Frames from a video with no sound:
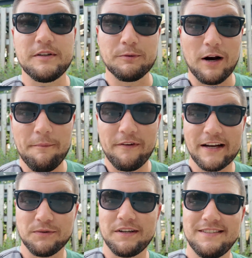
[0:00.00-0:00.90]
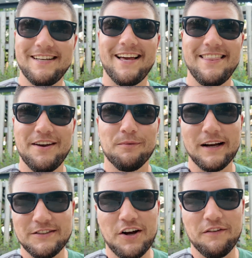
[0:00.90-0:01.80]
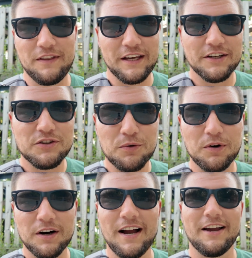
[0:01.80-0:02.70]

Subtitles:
Subscribe if you guys want to see the rest of the tour.